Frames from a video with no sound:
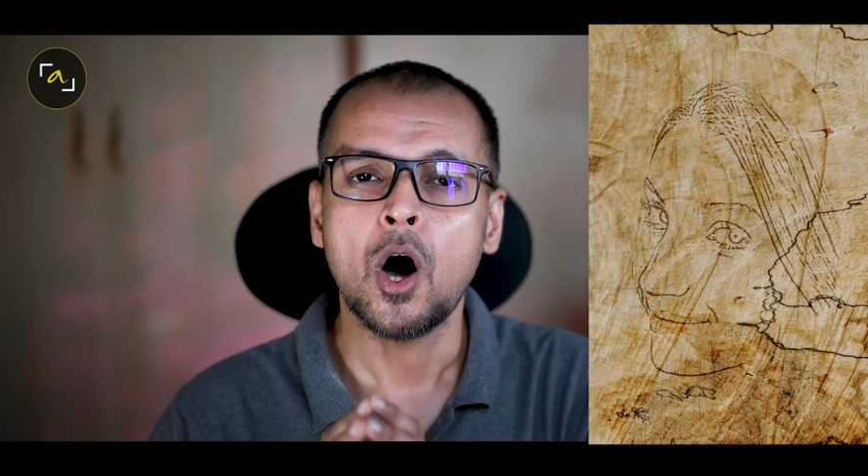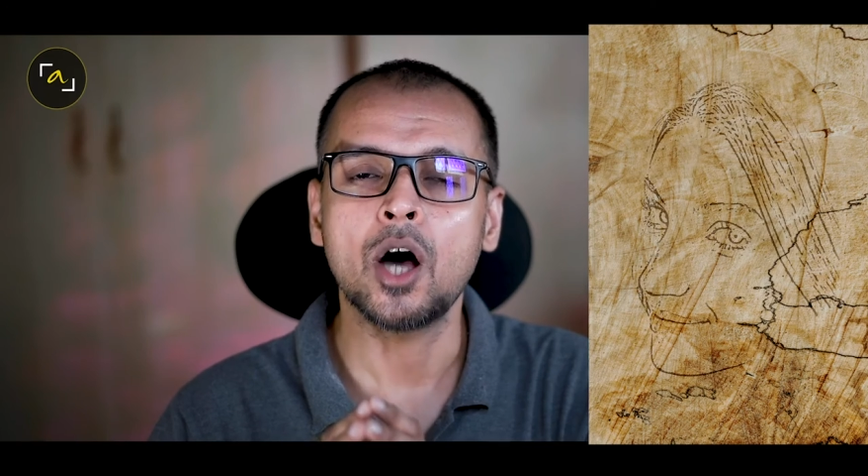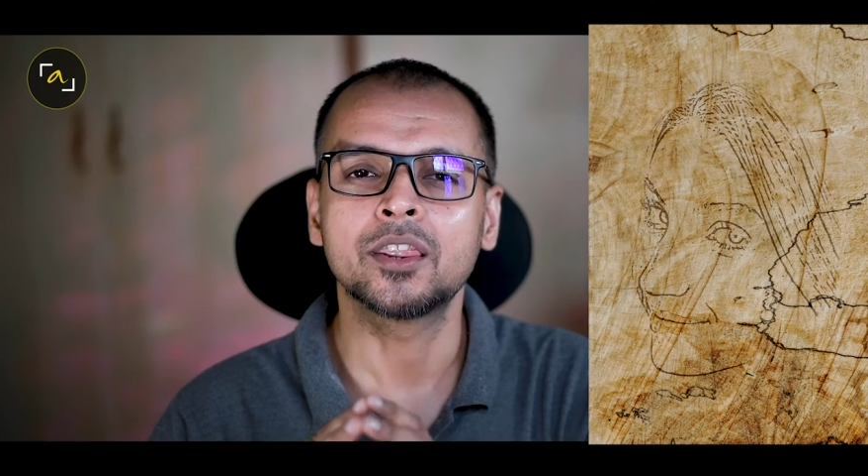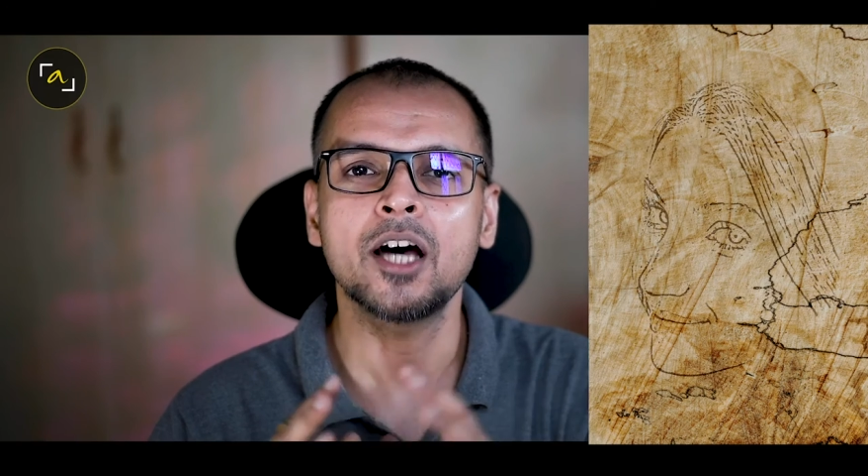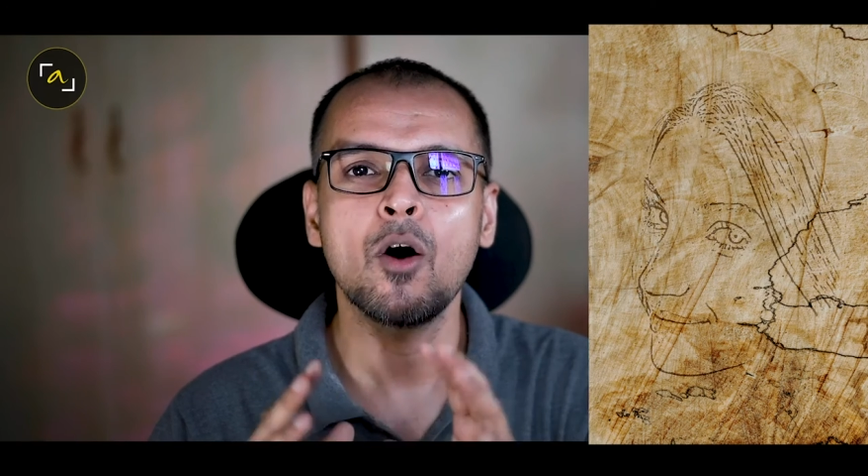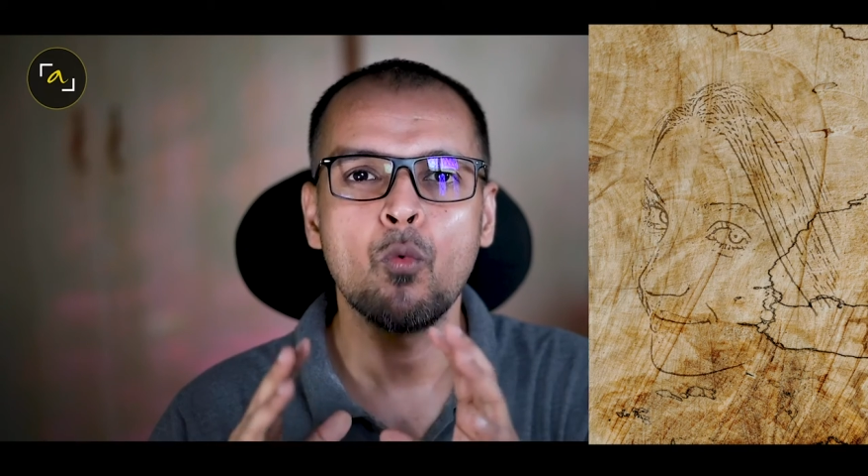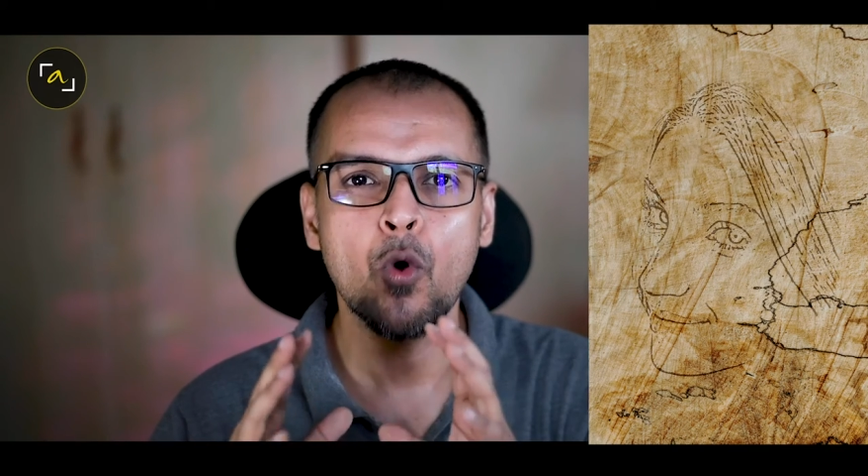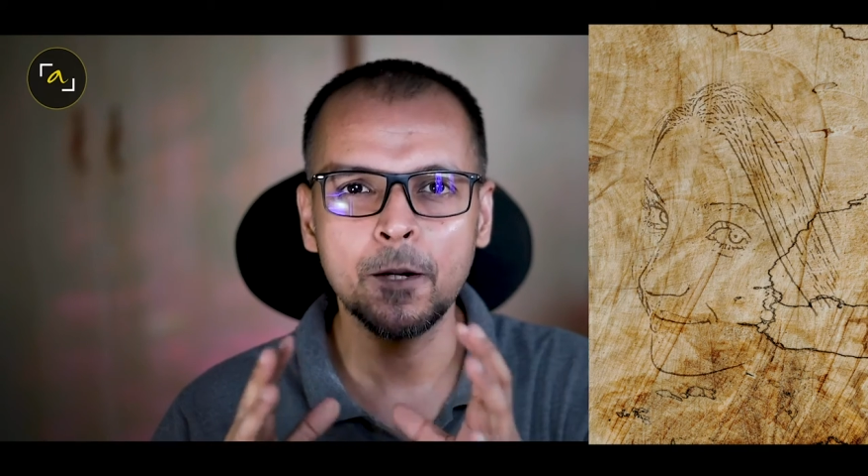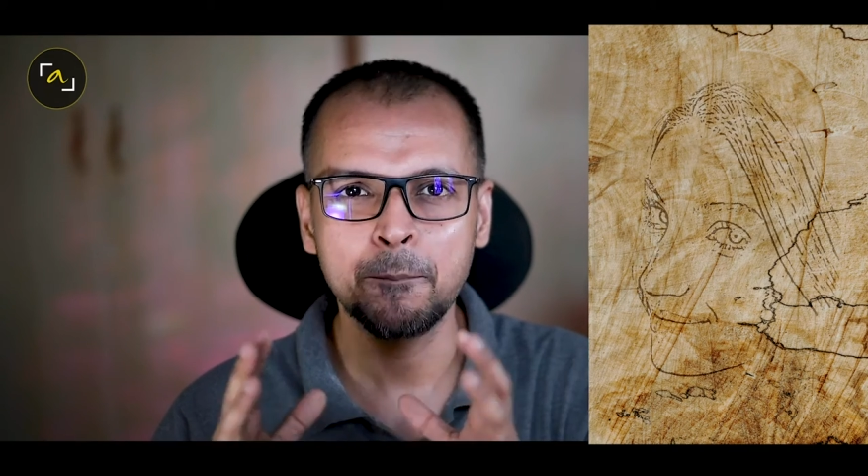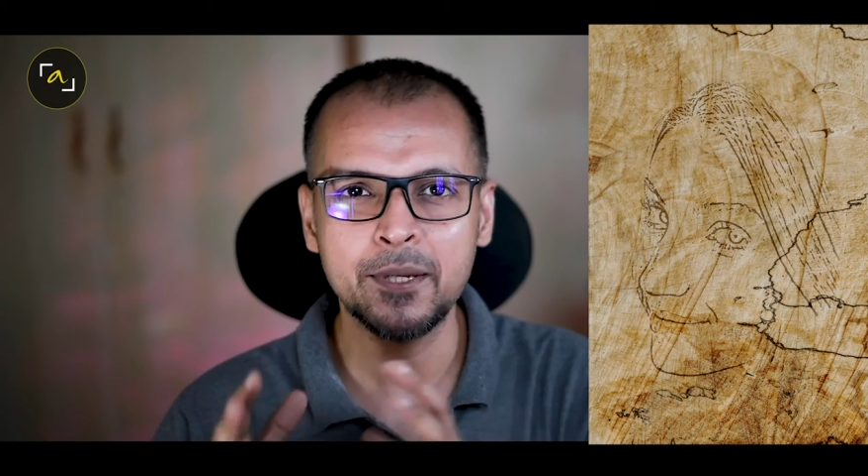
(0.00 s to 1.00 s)
on the
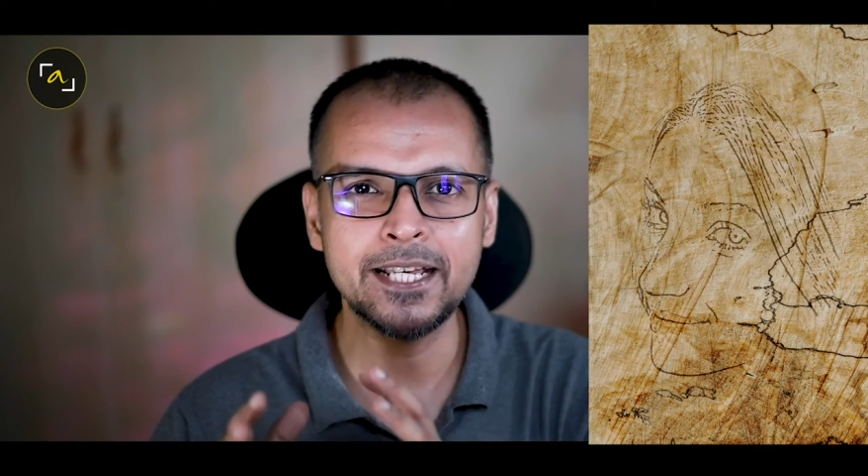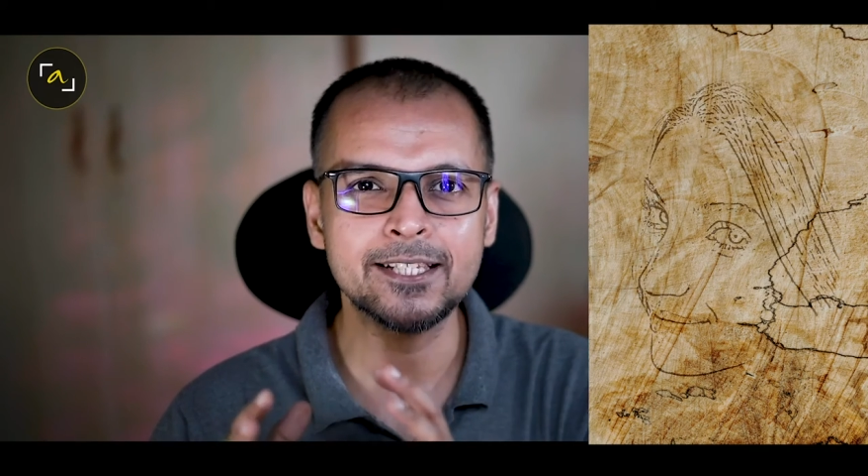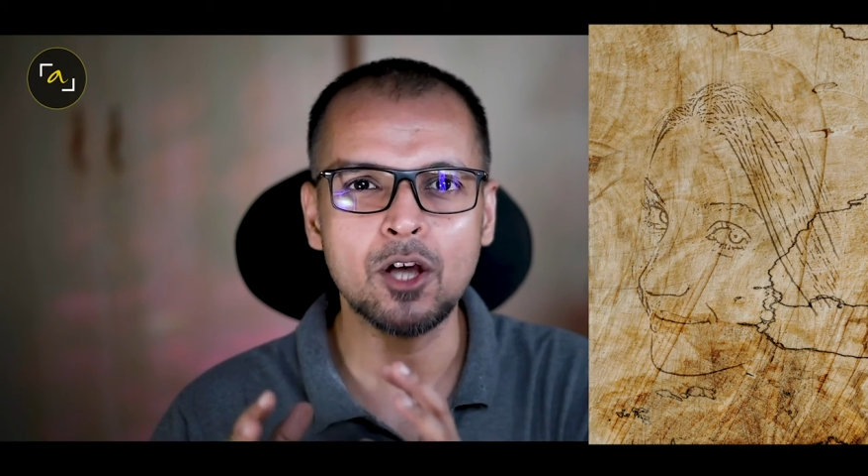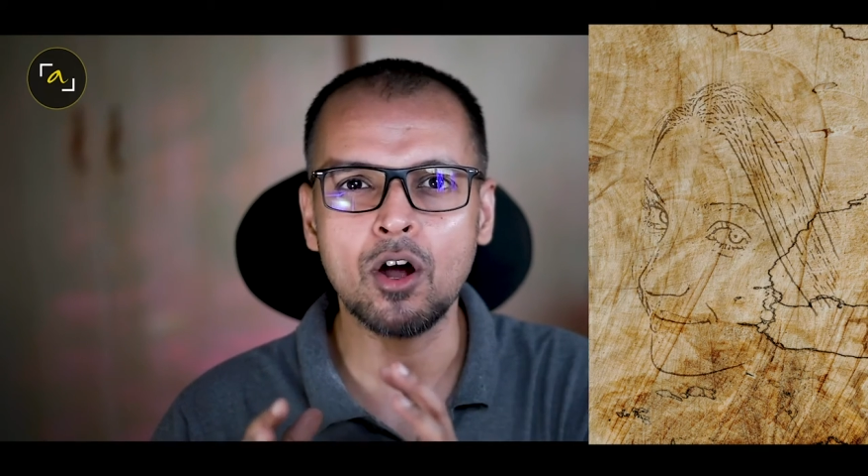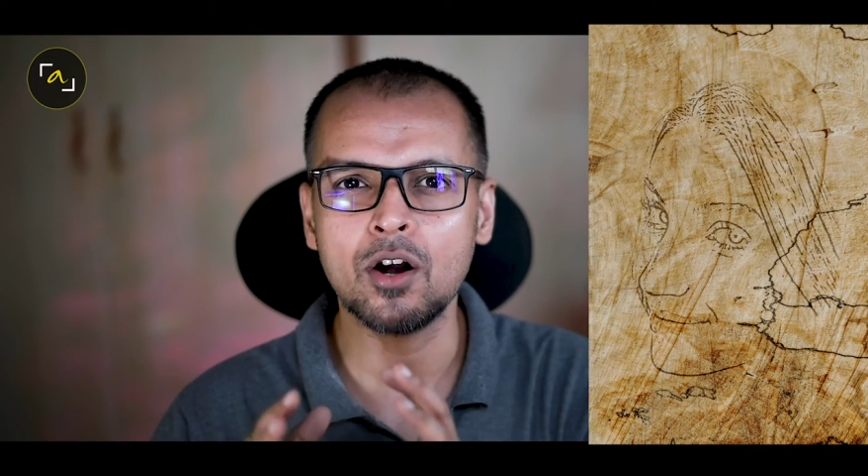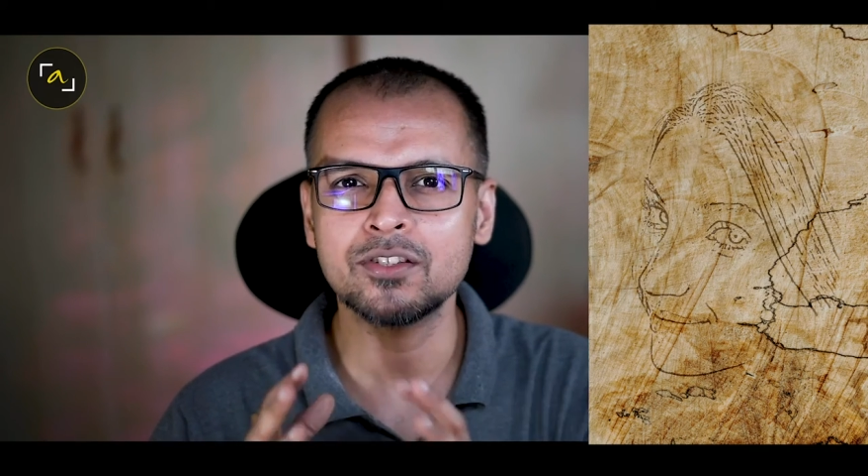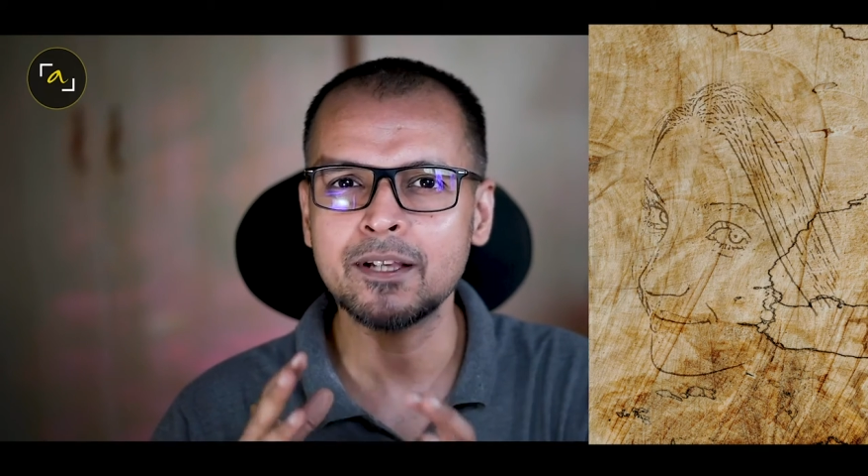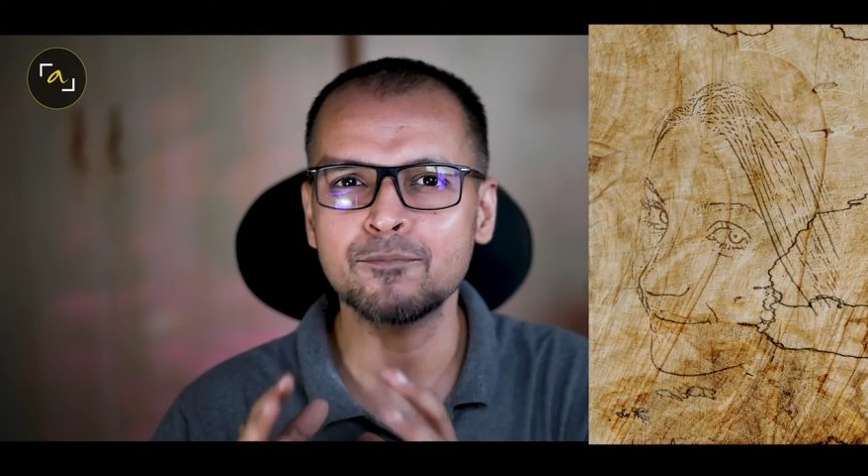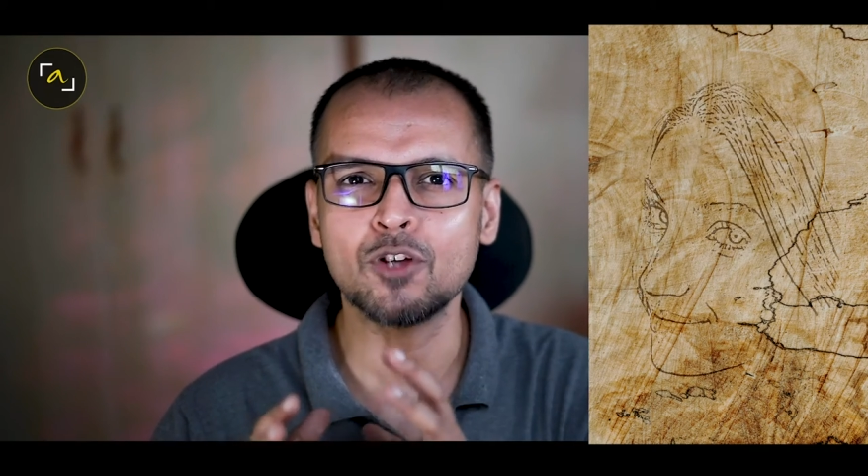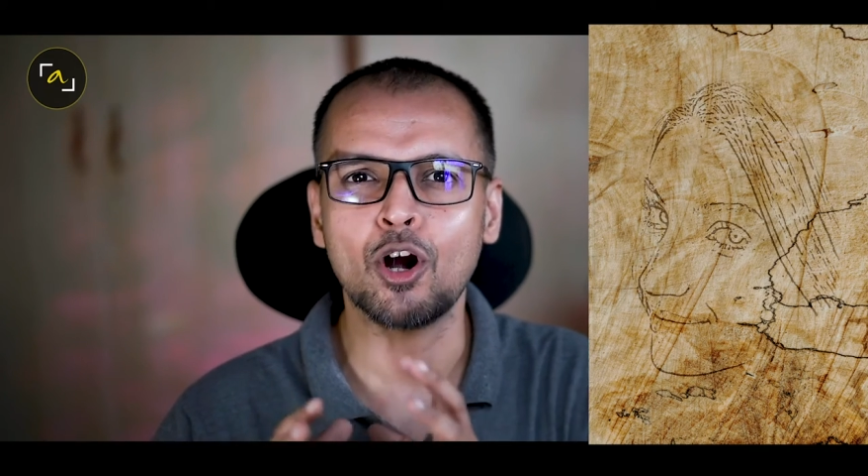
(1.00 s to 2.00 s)
wood piece or
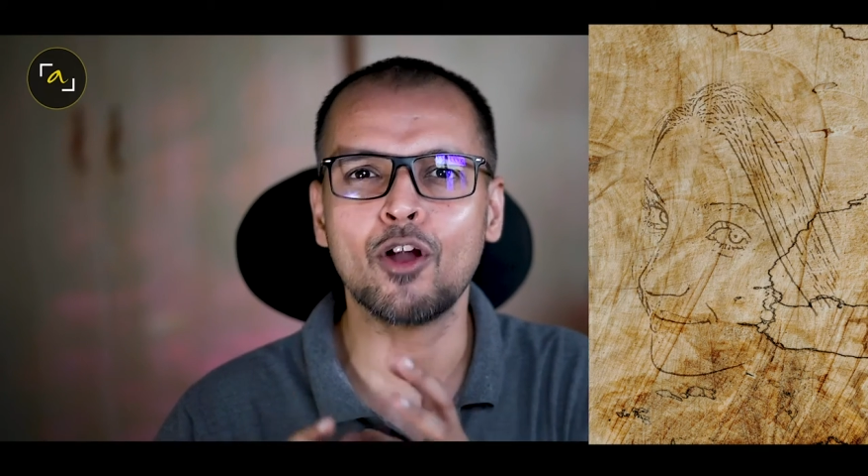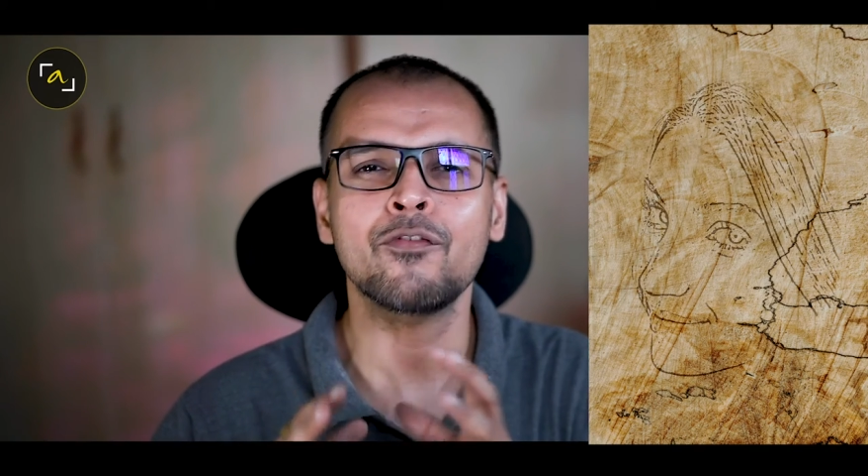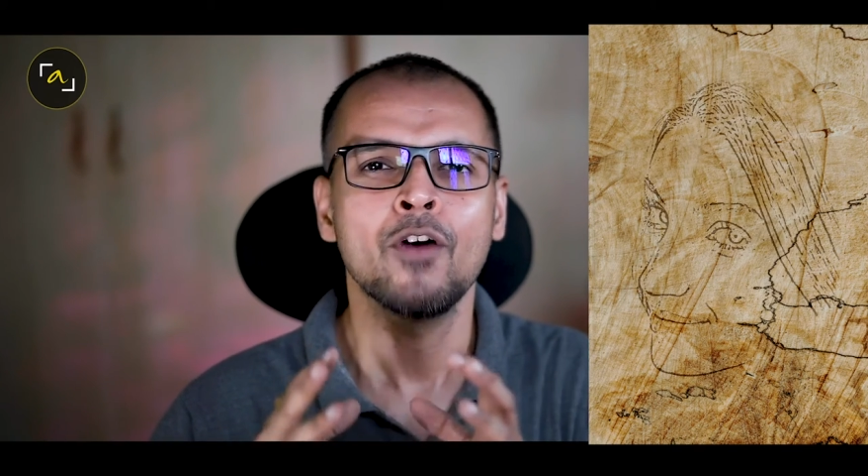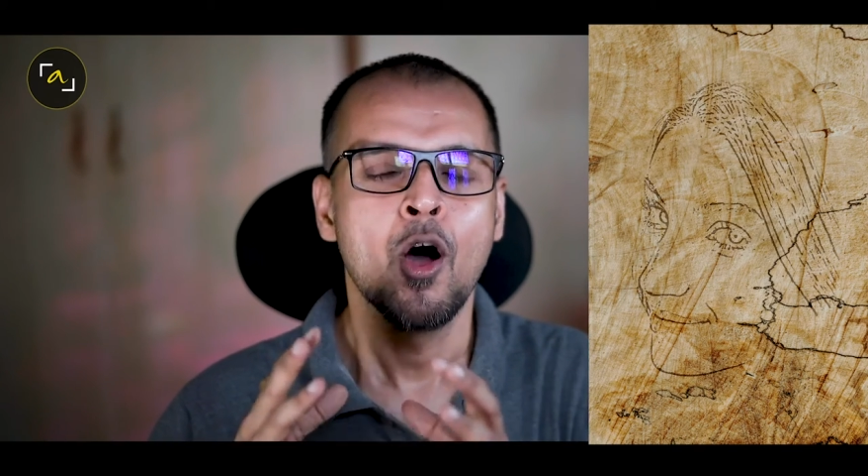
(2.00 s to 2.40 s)
some sort of